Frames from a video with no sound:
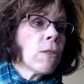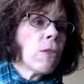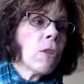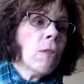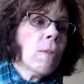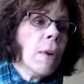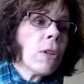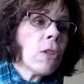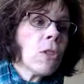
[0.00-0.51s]

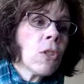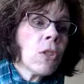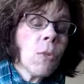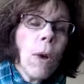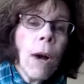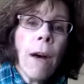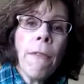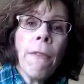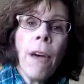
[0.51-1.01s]
due March
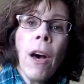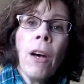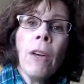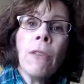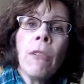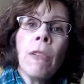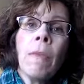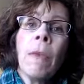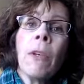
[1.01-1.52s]
12th.
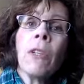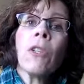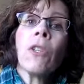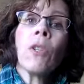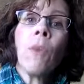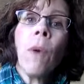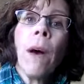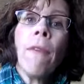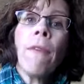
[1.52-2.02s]
Also, March
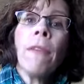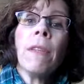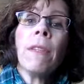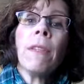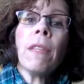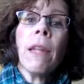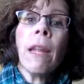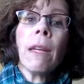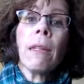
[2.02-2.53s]
12th is
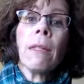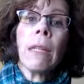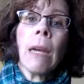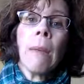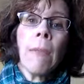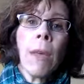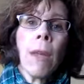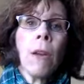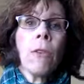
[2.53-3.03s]
the next
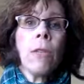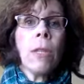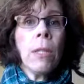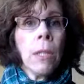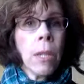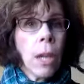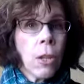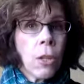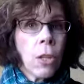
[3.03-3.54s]
time that our
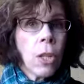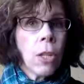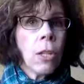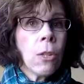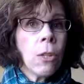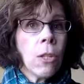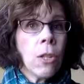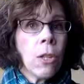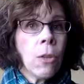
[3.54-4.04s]
discussion
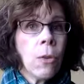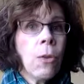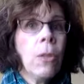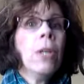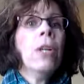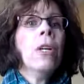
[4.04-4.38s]
is due.